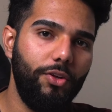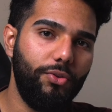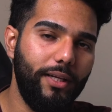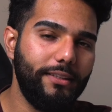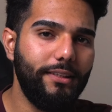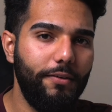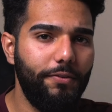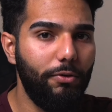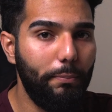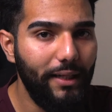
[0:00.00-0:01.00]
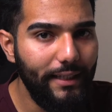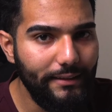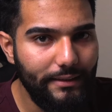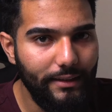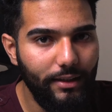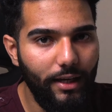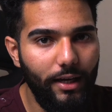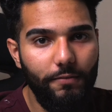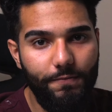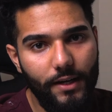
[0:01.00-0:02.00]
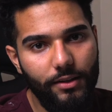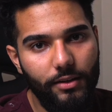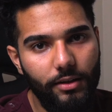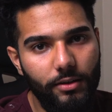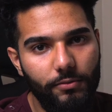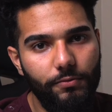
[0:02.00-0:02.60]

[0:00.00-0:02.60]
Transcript: So let's say if you're replacing a fender